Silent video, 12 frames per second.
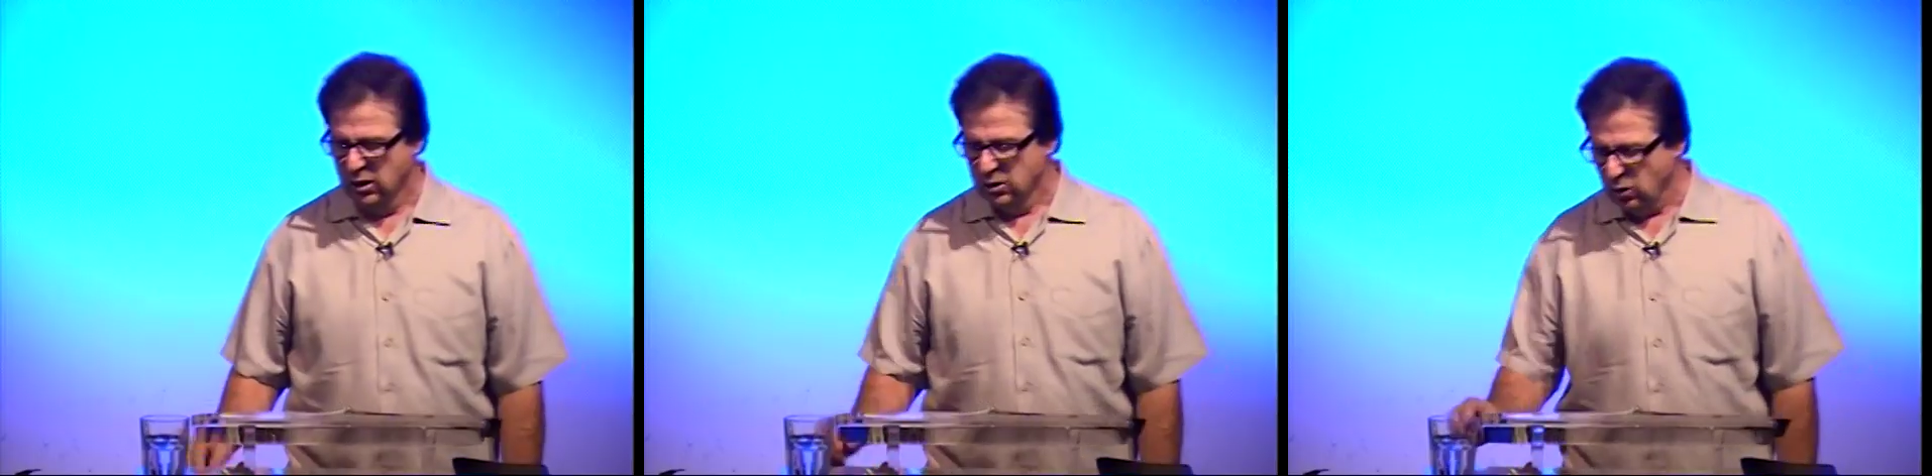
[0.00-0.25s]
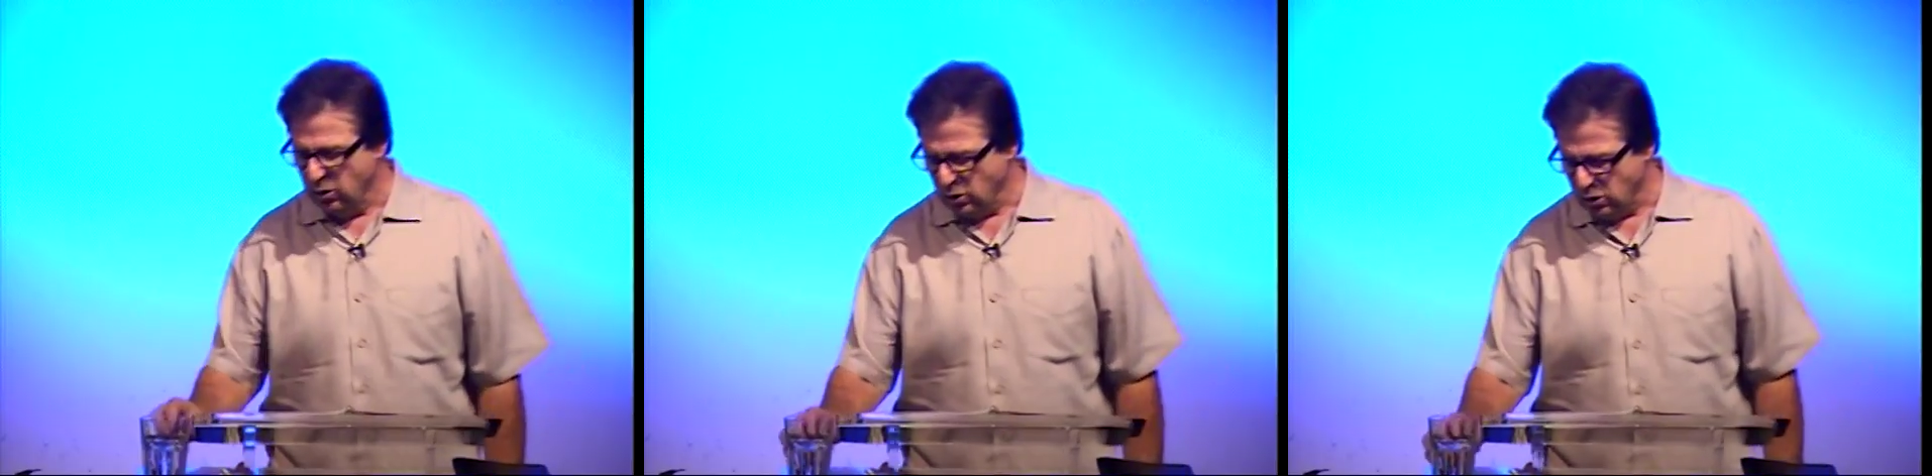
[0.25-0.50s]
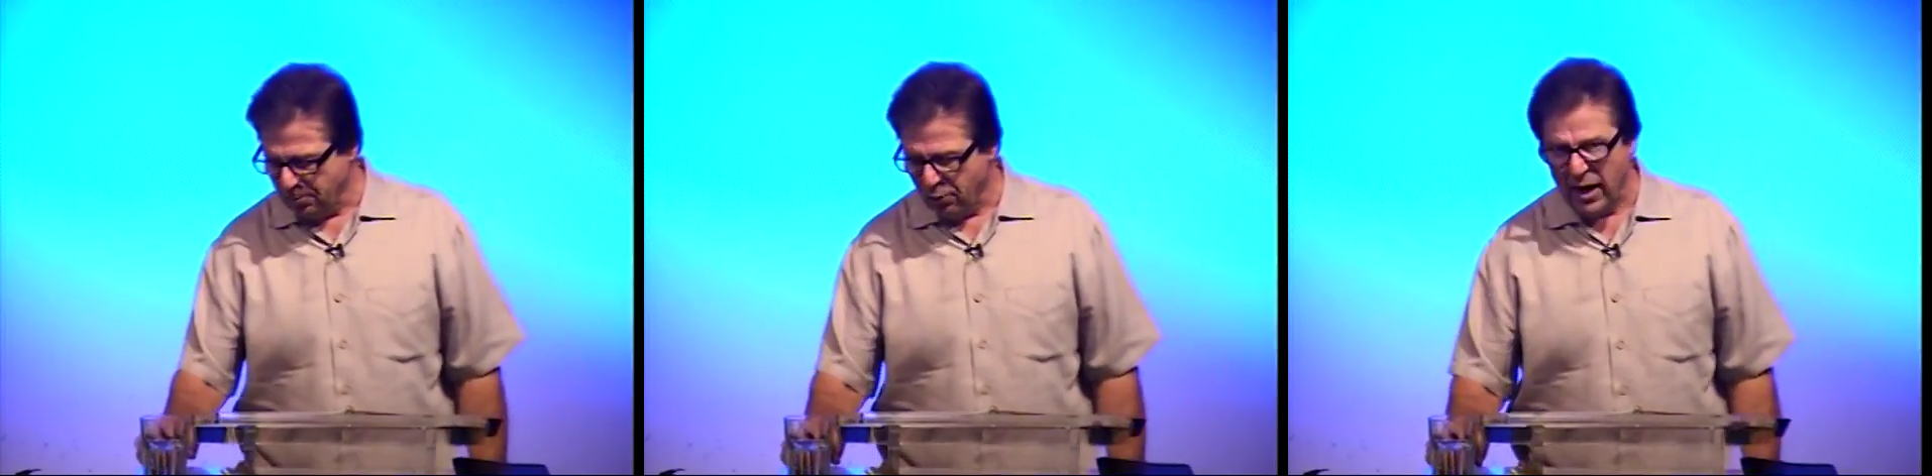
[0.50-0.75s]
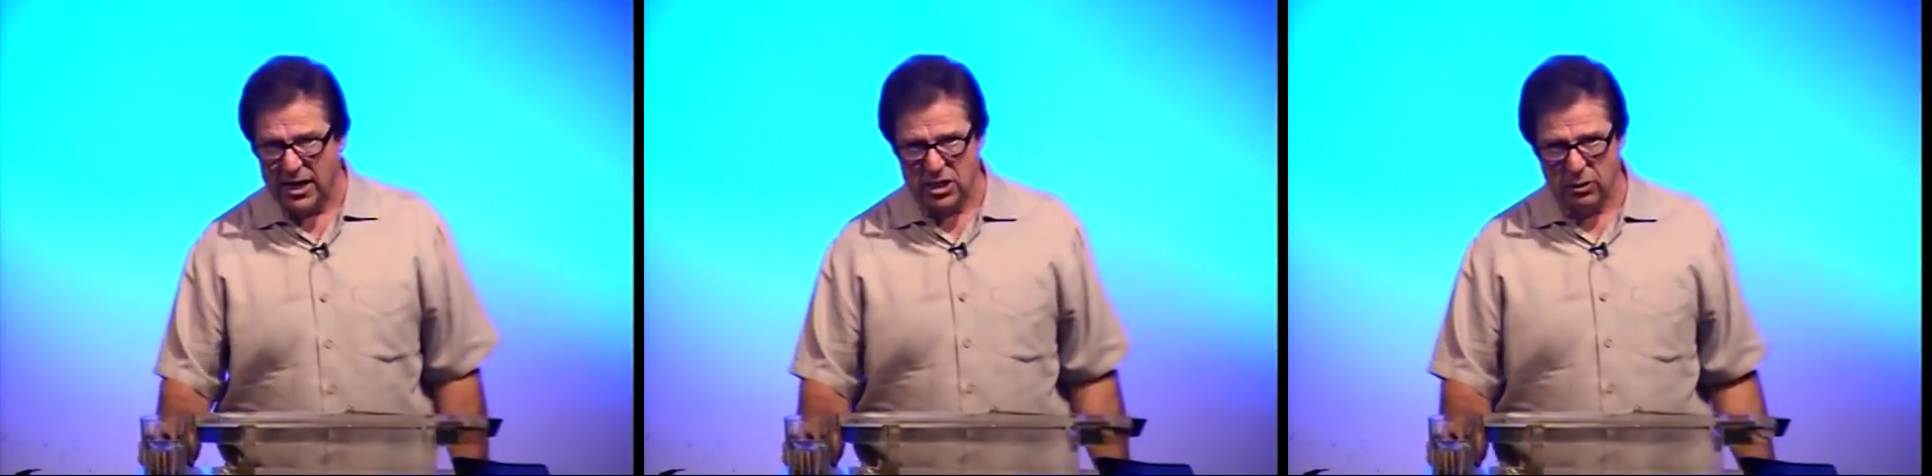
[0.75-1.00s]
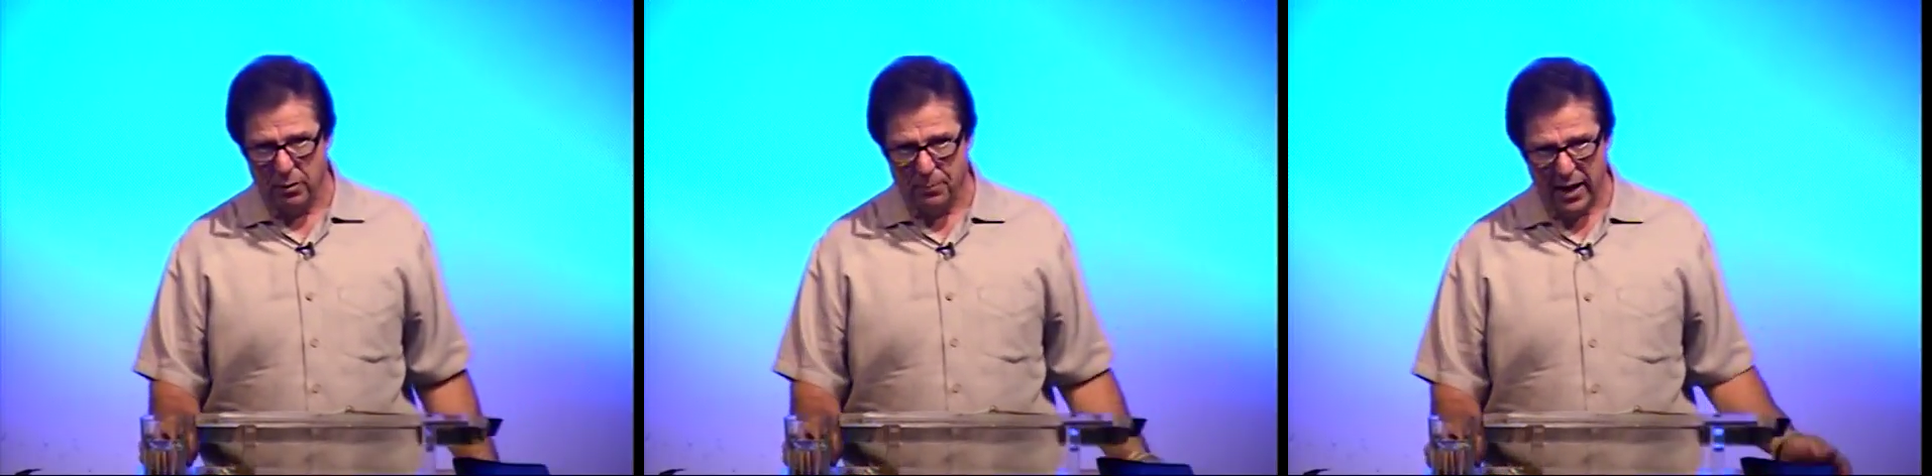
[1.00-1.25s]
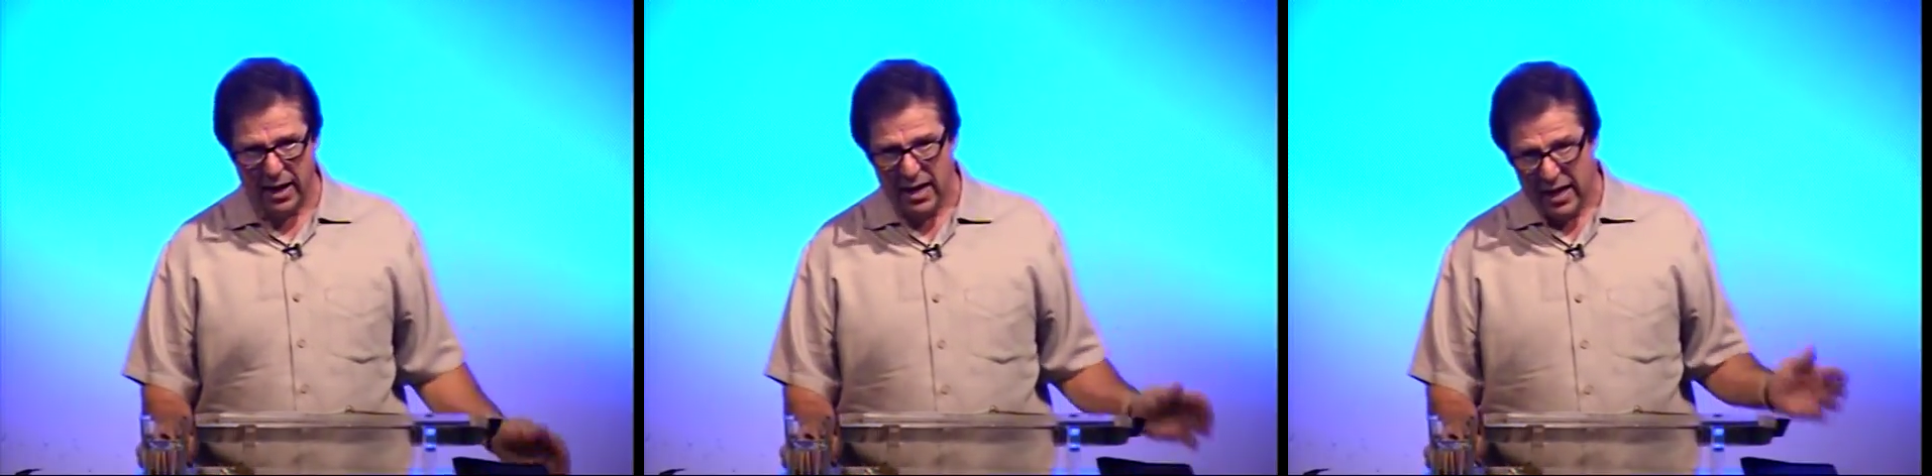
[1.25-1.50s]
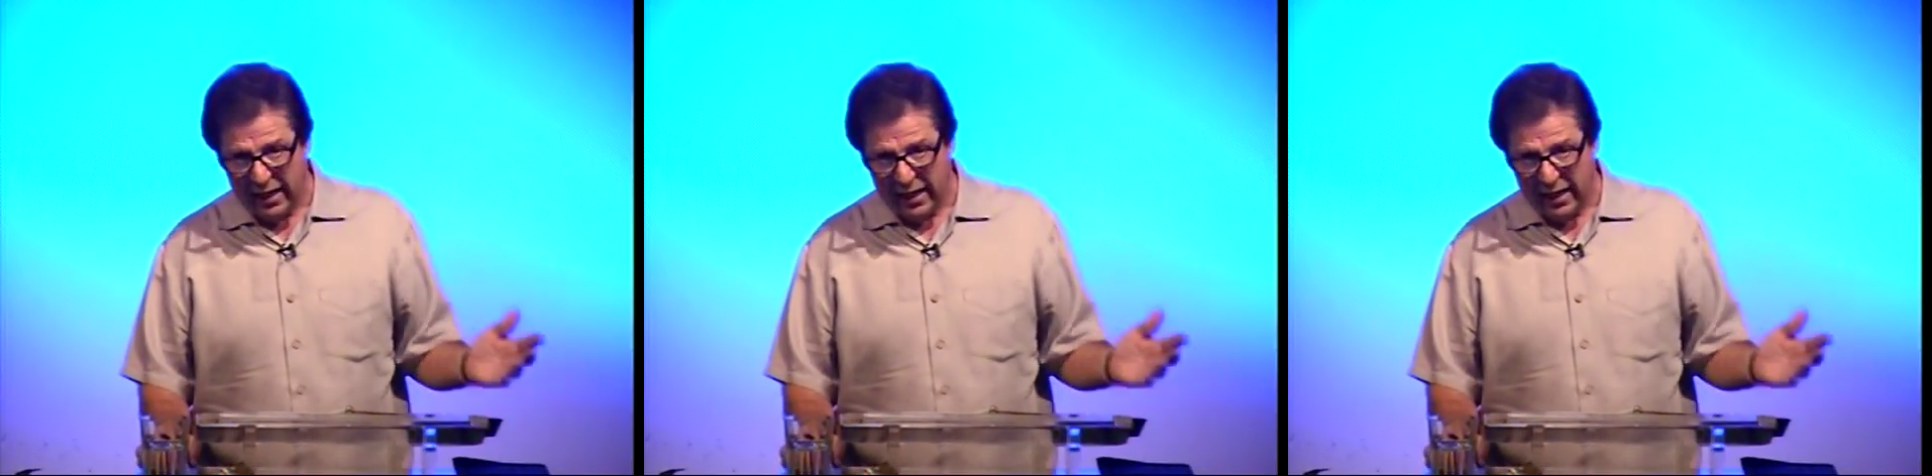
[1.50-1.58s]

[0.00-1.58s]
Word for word: So there's a price that we pay.